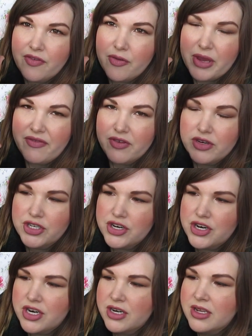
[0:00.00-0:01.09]
for me for
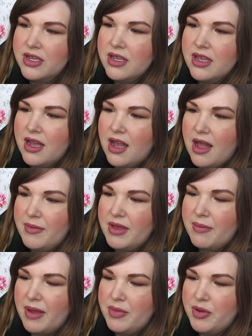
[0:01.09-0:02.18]
sure
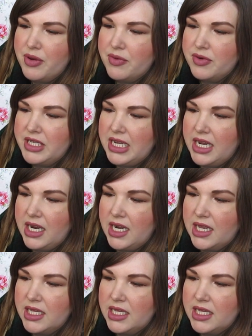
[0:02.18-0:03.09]
in my beauty routine.